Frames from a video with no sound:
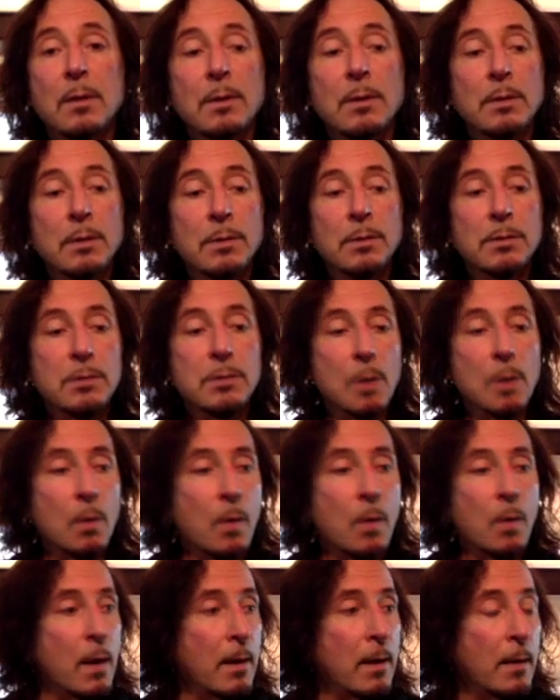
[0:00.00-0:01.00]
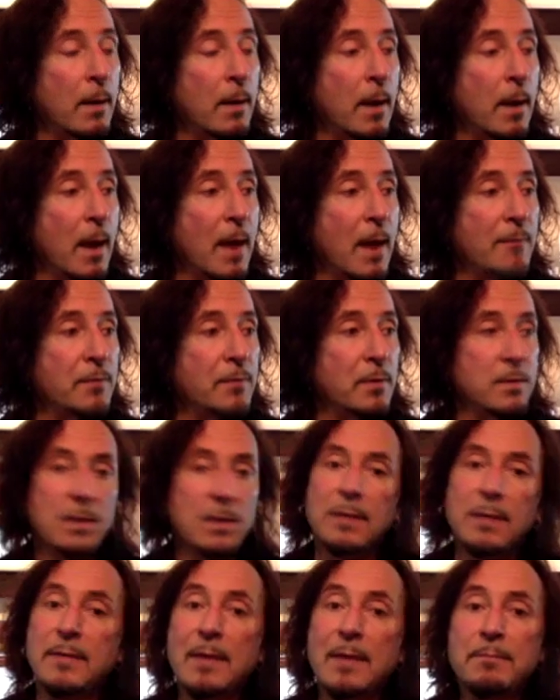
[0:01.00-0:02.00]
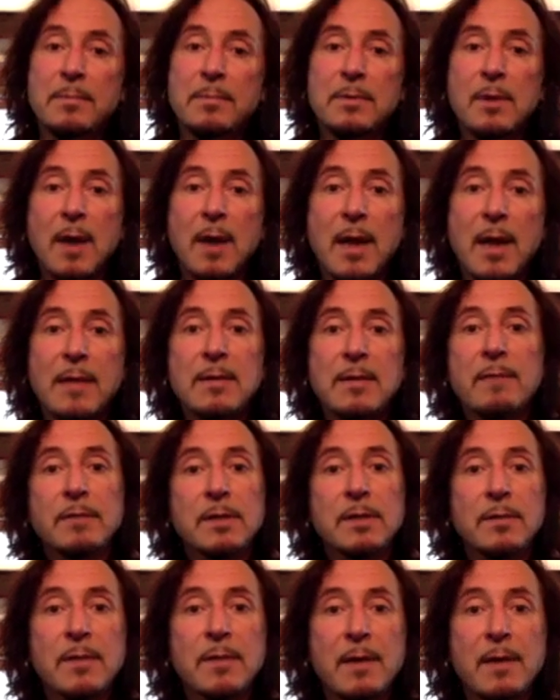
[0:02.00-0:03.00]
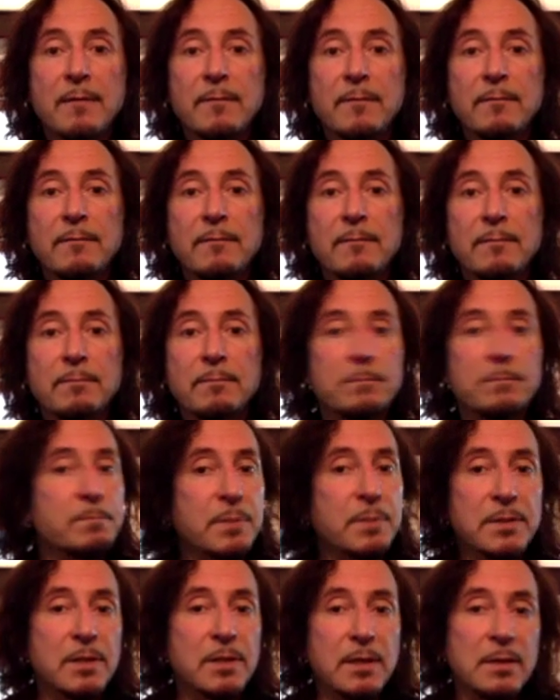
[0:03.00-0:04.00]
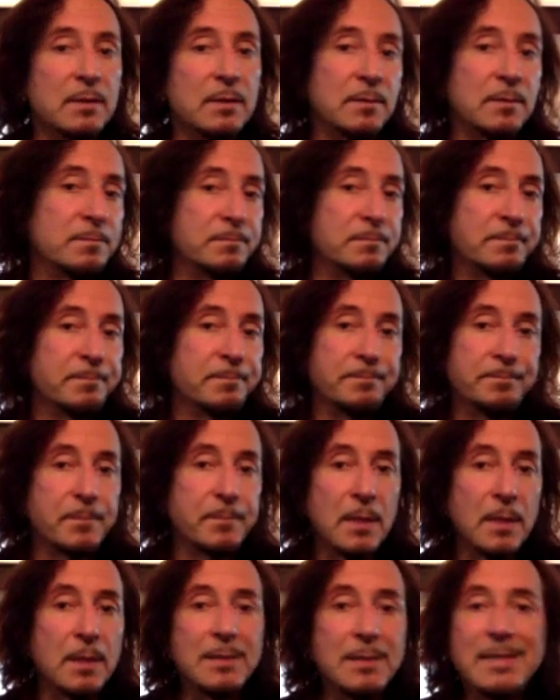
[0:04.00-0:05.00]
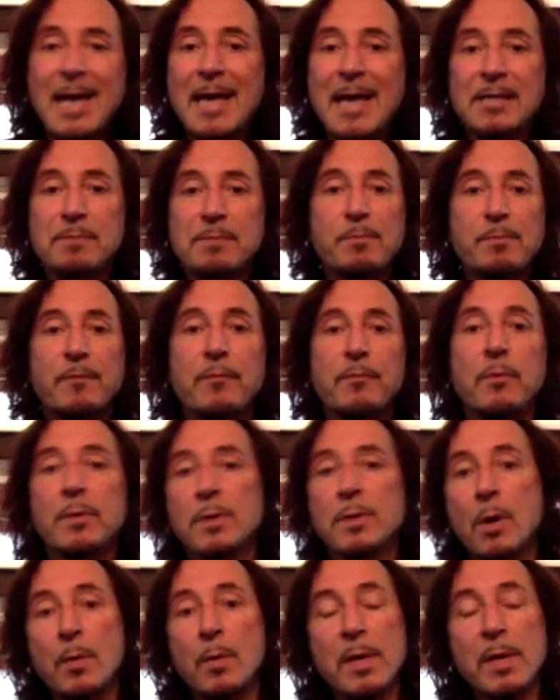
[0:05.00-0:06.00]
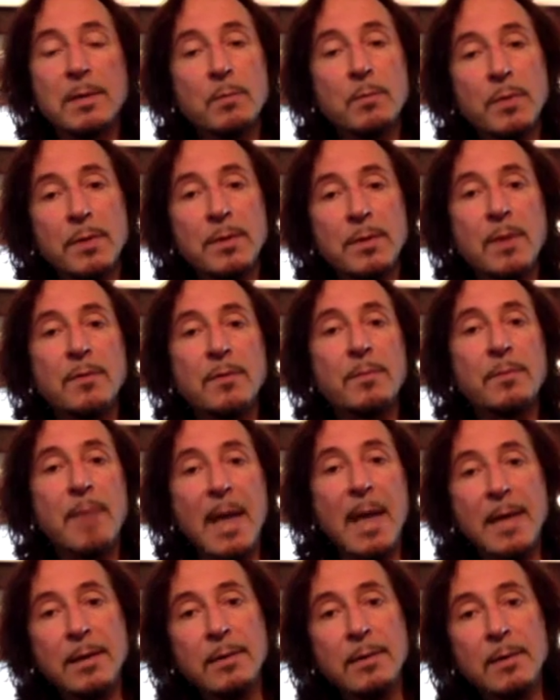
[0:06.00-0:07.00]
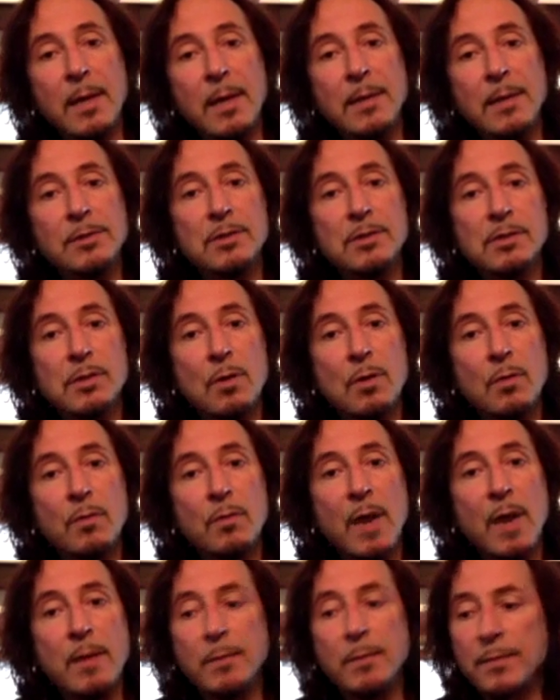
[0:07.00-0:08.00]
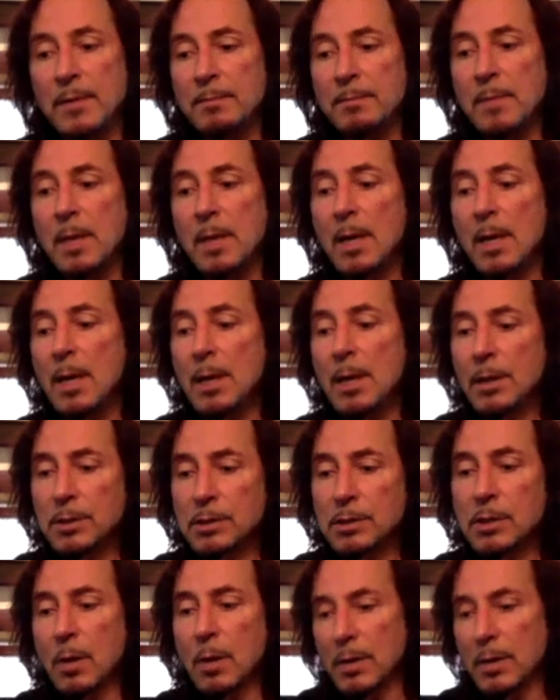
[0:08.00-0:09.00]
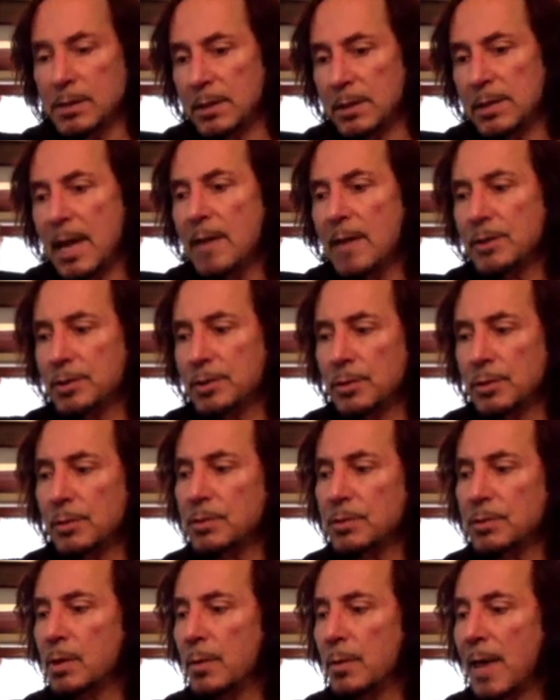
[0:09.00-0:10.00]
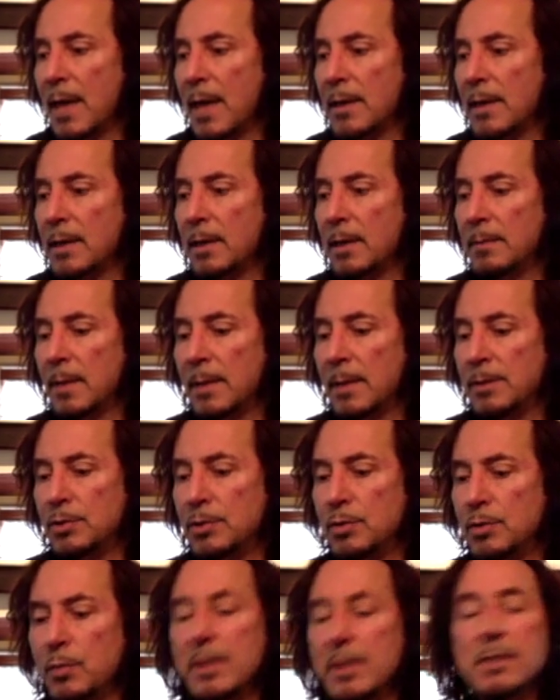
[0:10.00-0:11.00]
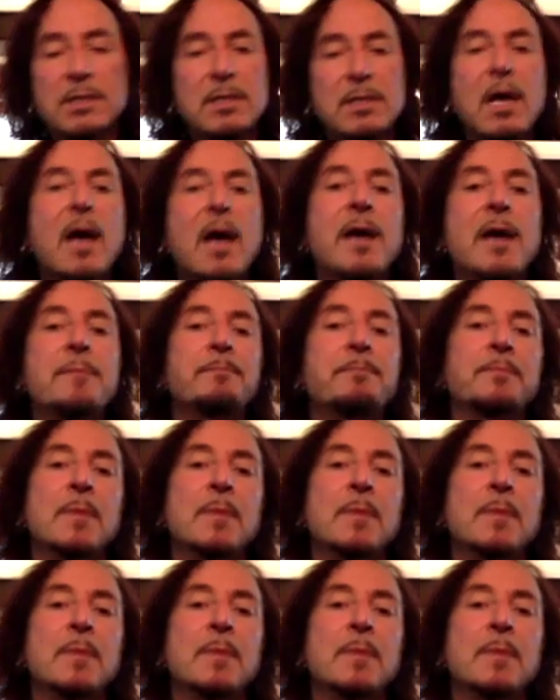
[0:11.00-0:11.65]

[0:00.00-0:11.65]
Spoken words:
So I thought, yeah, that, you know, I had never done that particular task before, going with another band and just co-write with them. So I said, yeah, sure. So we had a 2 weeks time.